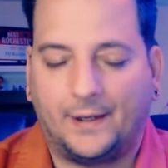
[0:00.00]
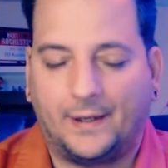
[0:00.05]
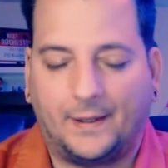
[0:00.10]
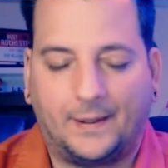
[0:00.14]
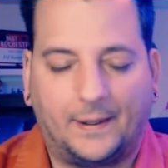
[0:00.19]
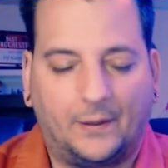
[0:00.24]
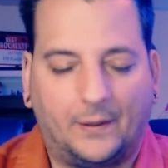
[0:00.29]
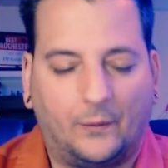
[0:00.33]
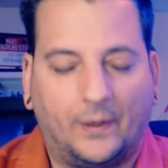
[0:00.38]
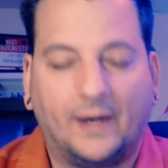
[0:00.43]

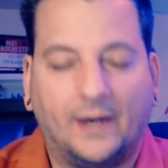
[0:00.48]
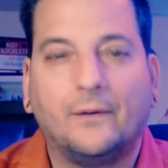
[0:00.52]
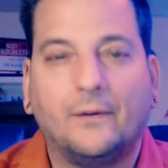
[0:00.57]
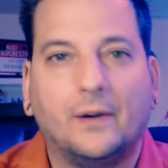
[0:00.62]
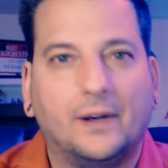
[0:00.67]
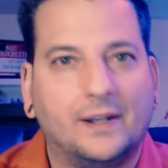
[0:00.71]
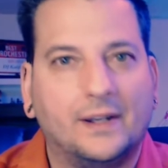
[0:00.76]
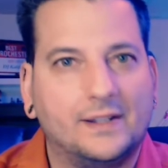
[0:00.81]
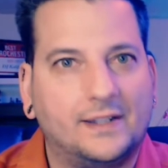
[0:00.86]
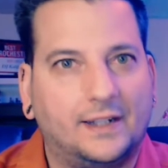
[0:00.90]
whatever
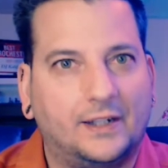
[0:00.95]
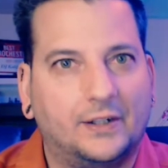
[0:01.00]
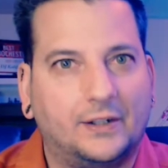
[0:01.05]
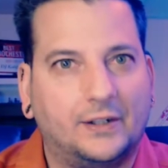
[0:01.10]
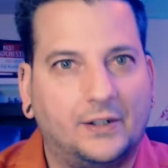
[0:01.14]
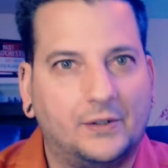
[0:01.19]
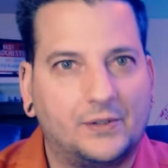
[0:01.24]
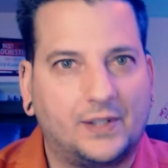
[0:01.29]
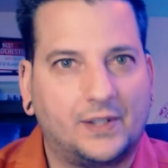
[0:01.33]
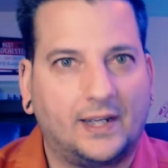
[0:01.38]
it is that you're
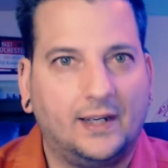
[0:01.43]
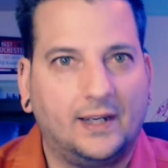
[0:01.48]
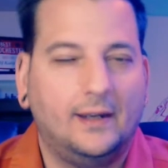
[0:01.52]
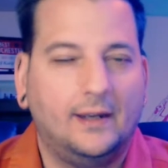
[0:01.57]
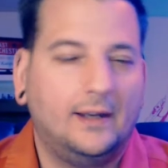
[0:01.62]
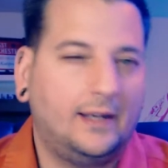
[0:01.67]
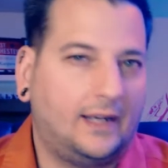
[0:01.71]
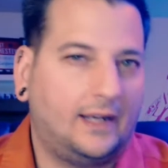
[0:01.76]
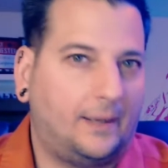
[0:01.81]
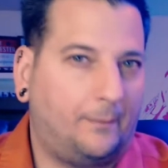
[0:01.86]
using,
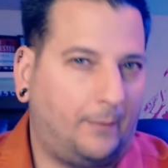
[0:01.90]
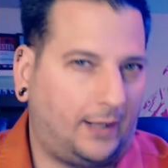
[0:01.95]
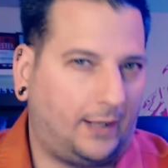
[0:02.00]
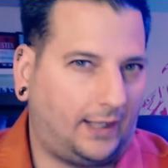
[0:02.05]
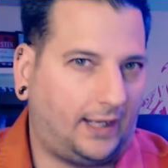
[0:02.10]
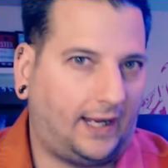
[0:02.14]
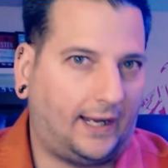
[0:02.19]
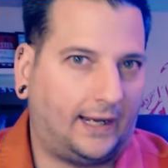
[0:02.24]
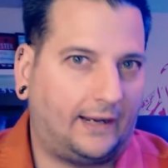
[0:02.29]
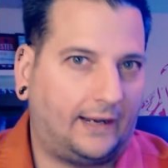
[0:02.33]
it may
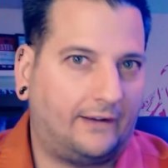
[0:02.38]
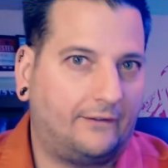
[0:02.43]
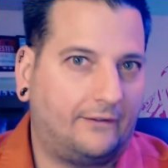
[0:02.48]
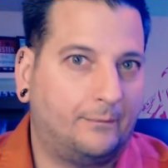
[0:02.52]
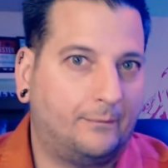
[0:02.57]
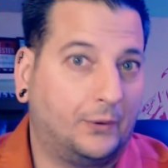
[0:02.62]
have